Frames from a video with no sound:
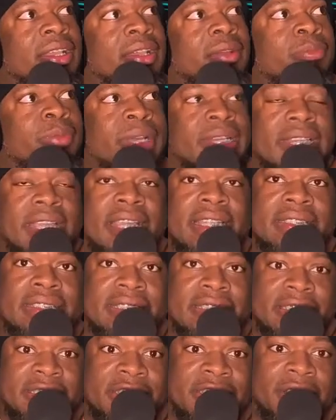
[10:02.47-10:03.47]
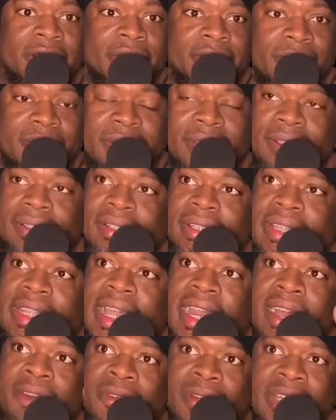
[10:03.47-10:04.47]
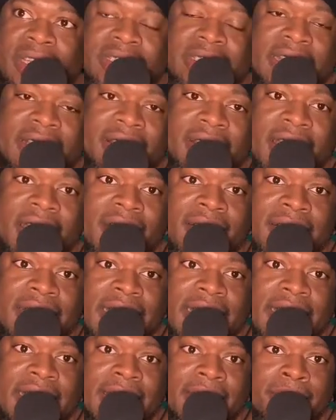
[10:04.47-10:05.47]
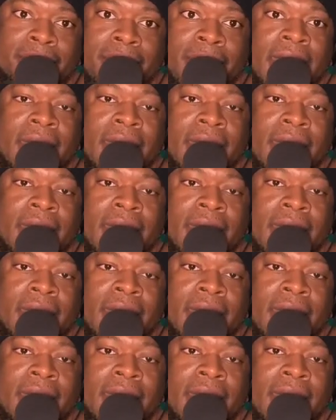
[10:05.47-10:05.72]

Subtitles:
But there's this joke that I wanted to tell y'all again.